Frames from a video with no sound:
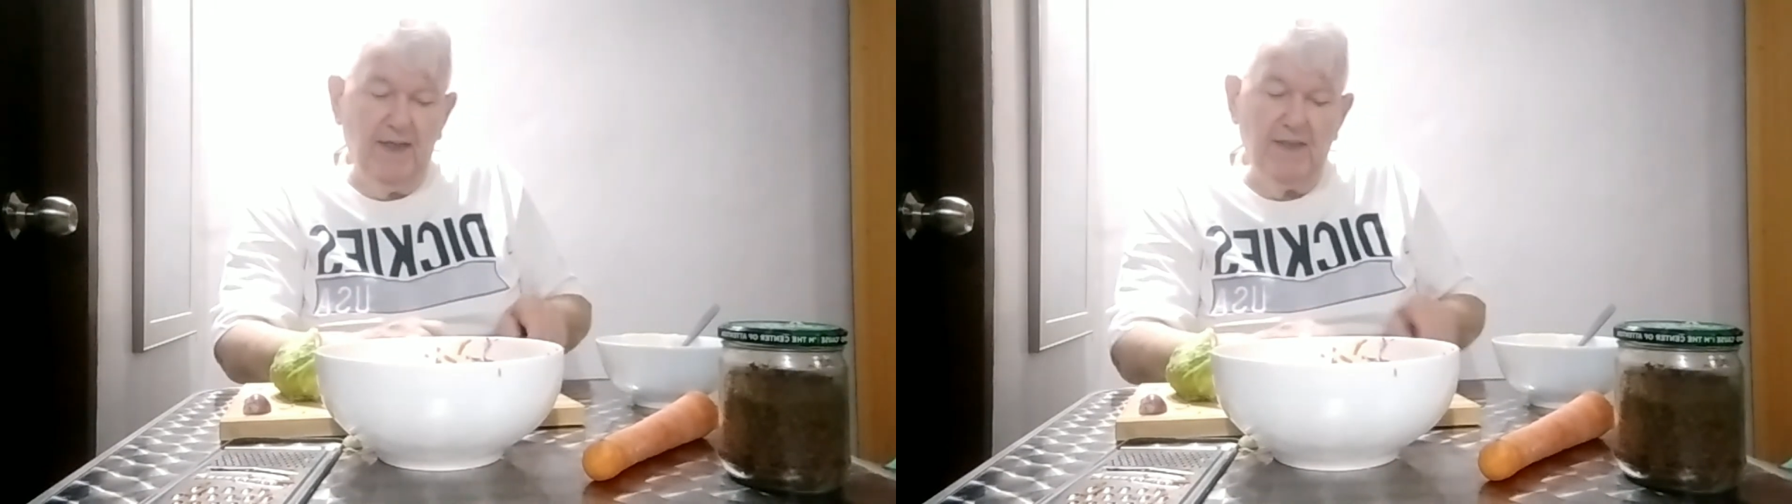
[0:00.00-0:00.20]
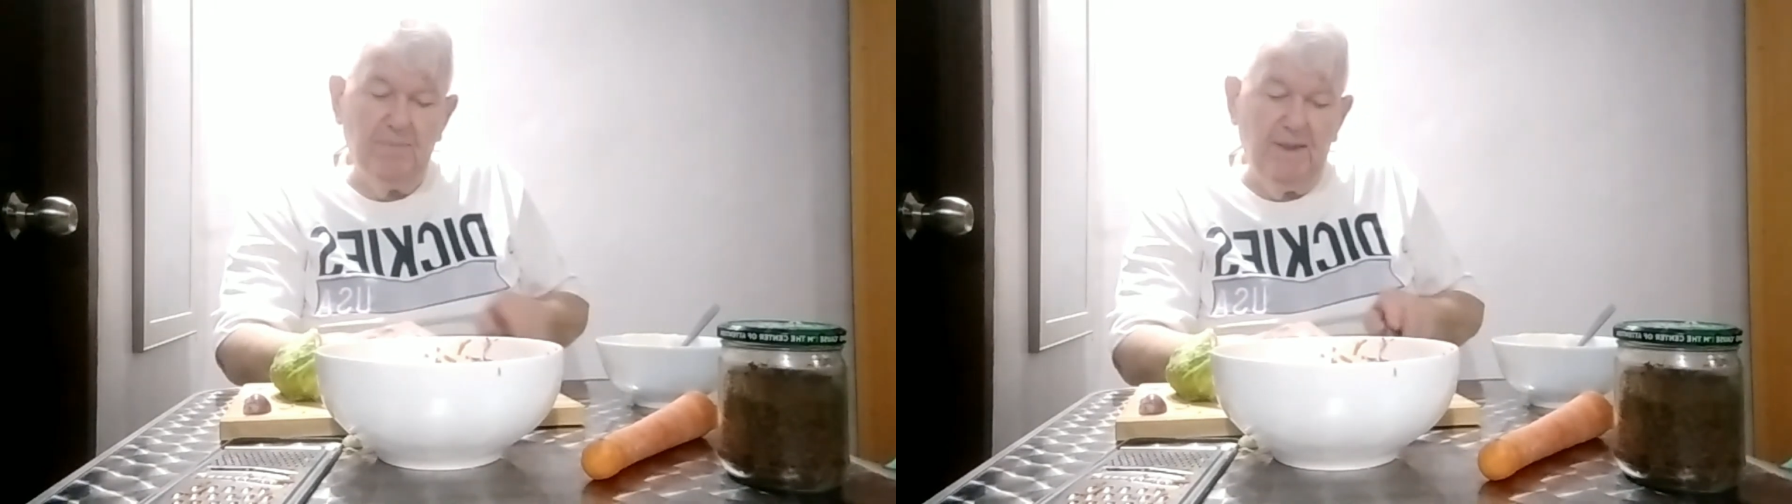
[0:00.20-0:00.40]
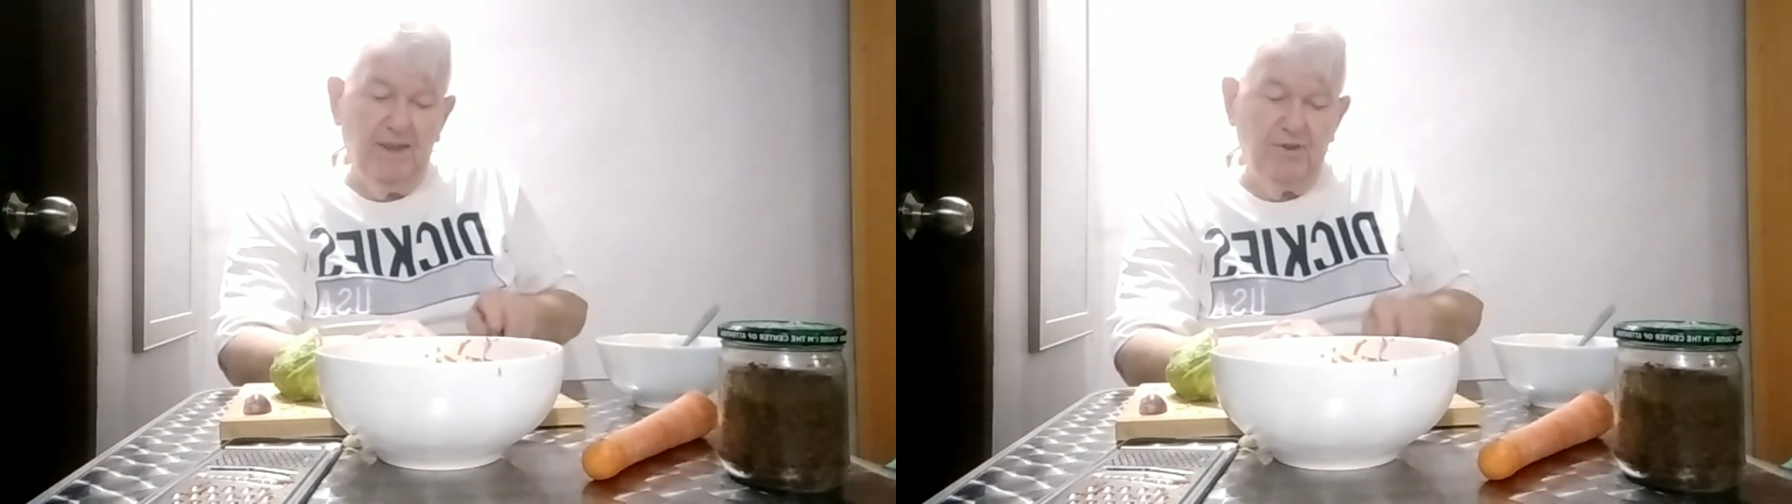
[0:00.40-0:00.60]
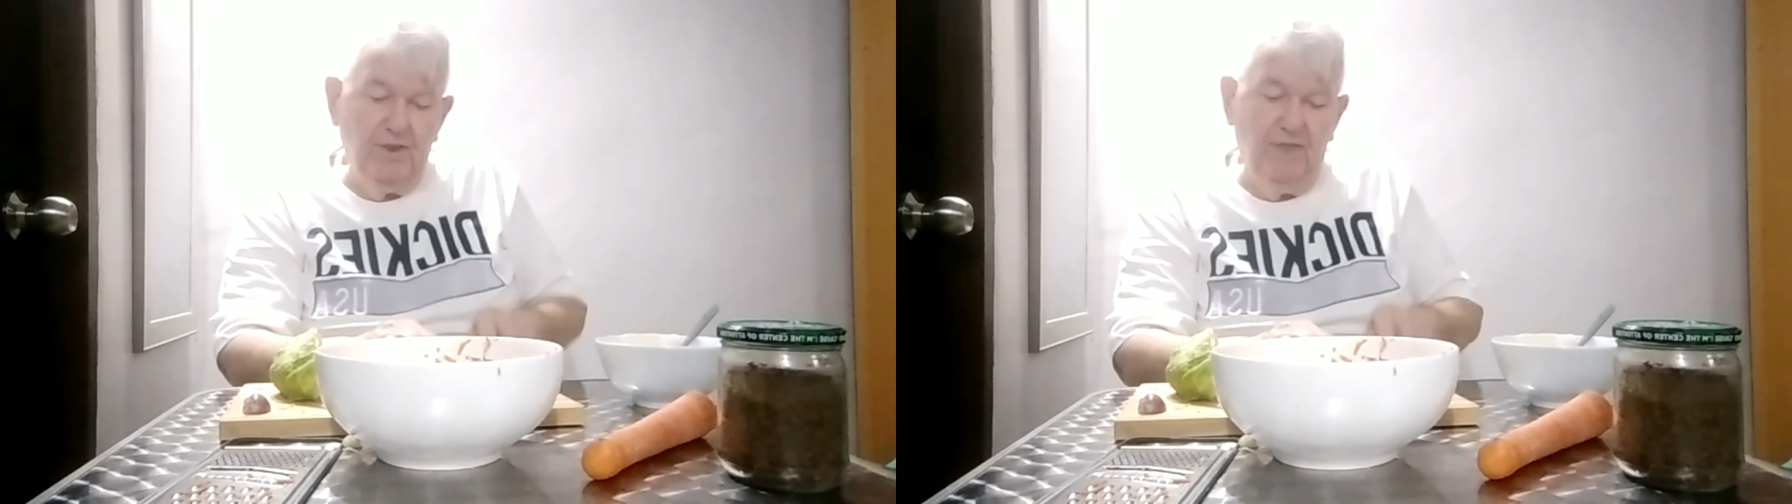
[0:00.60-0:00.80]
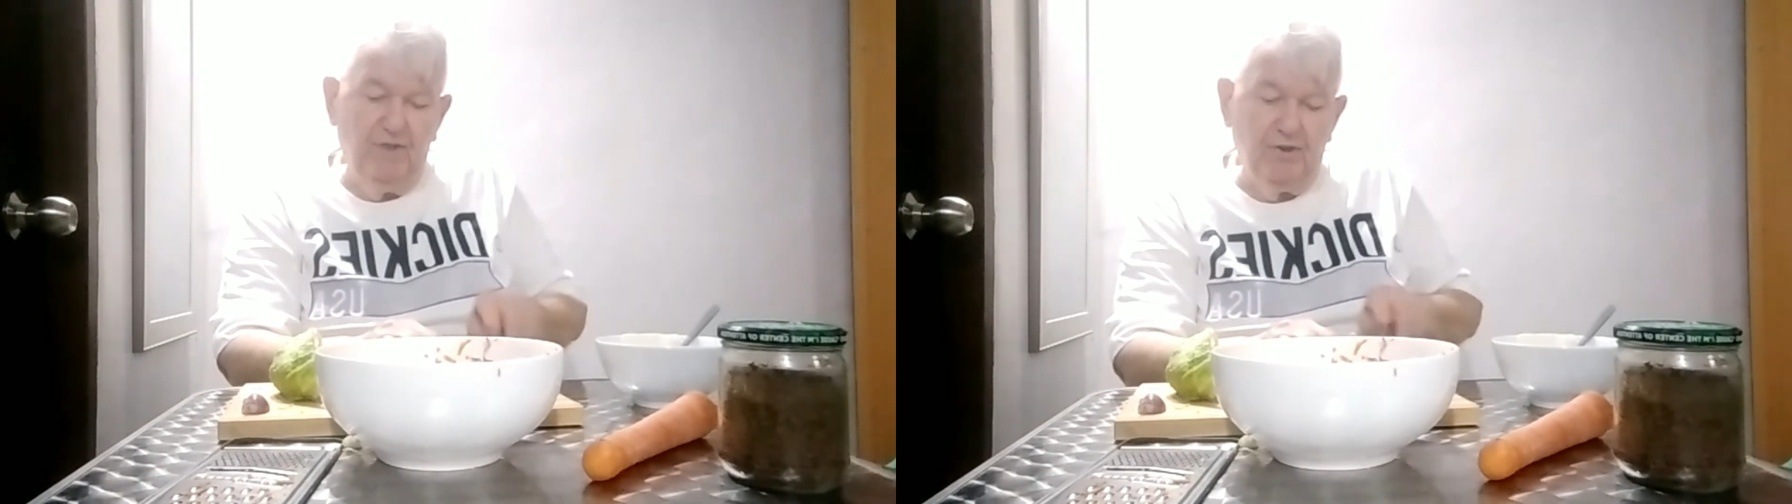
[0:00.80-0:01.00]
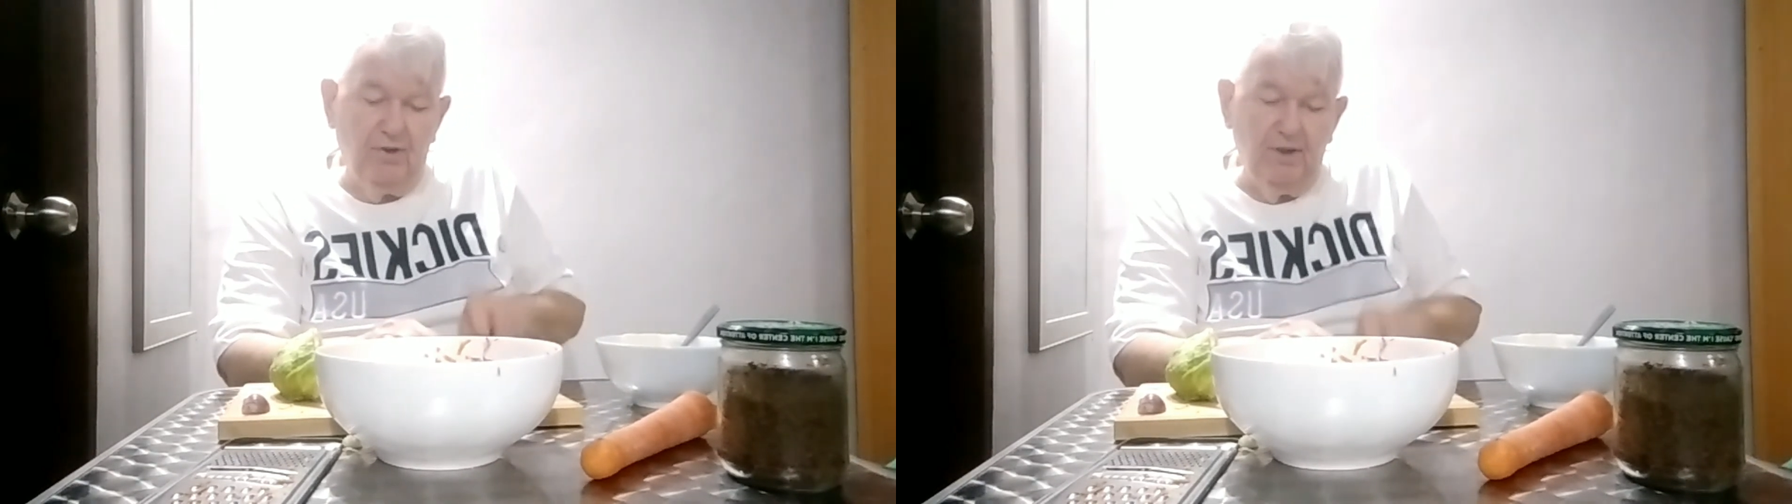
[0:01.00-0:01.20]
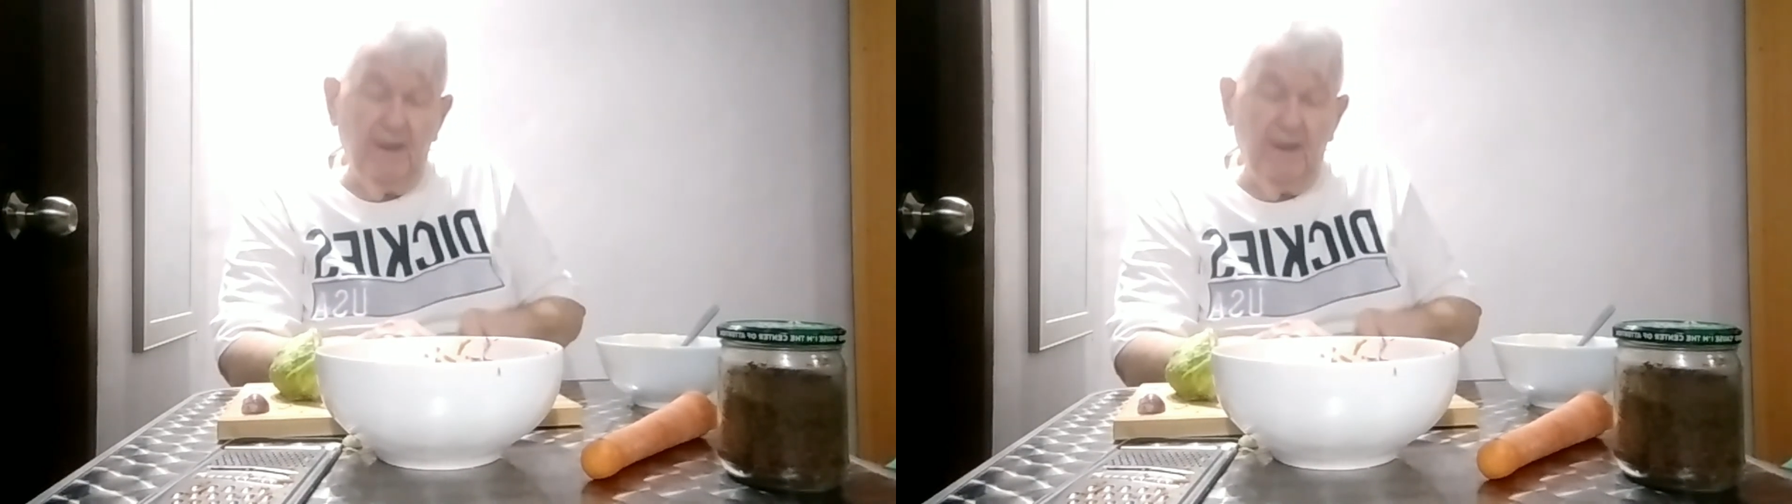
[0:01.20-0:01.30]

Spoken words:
nice because if you turn